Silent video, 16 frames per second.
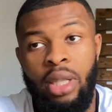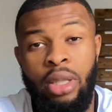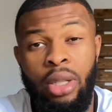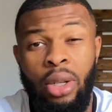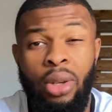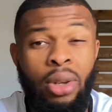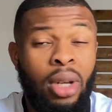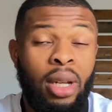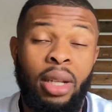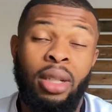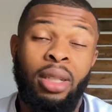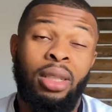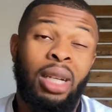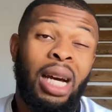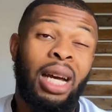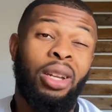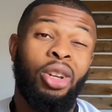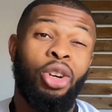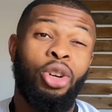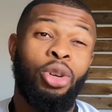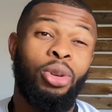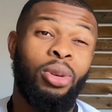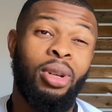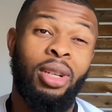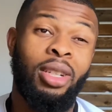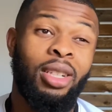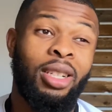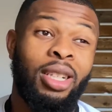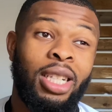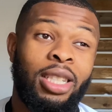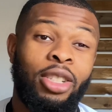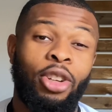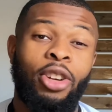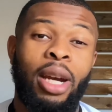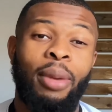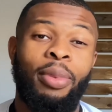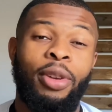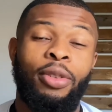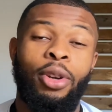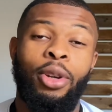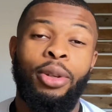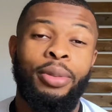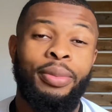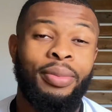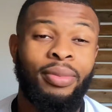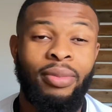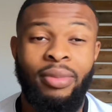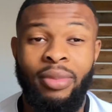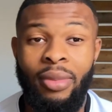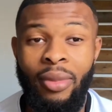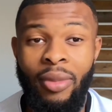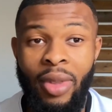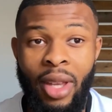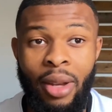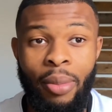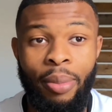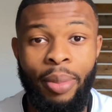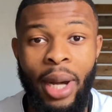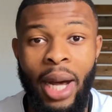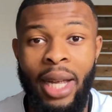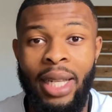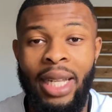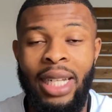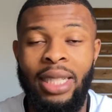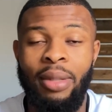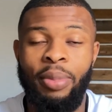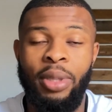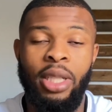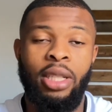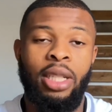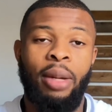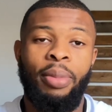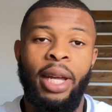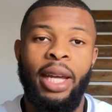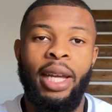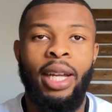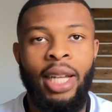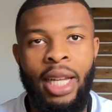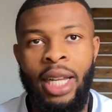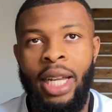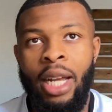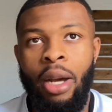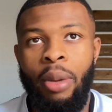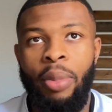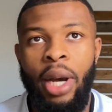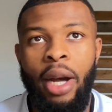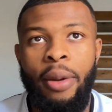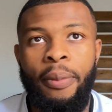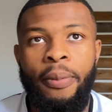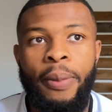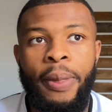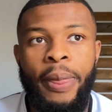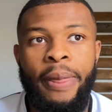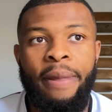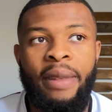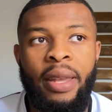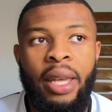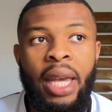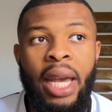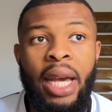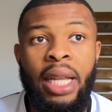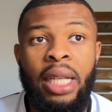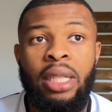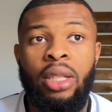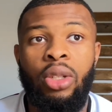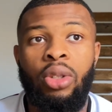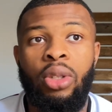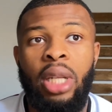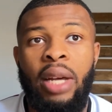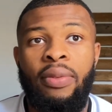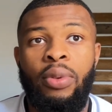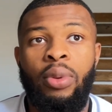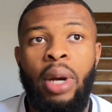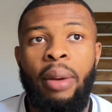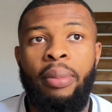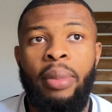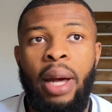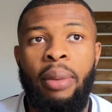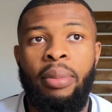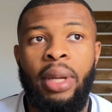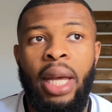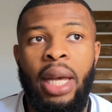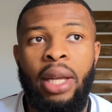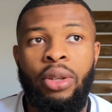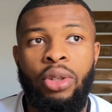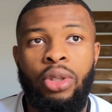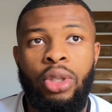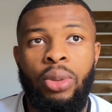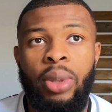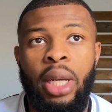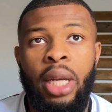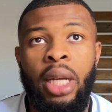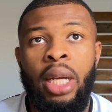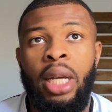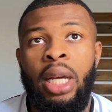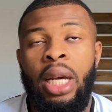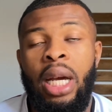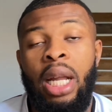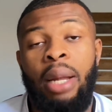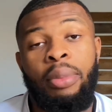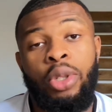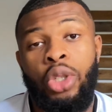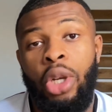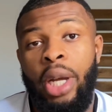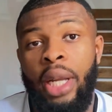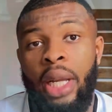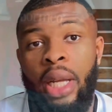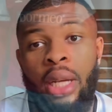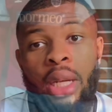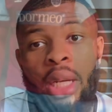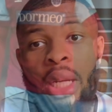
So I know it's a crappy role, but that's the position I play. But yeah, it's a good level. I'm getting used to it, and I'm enjoying it.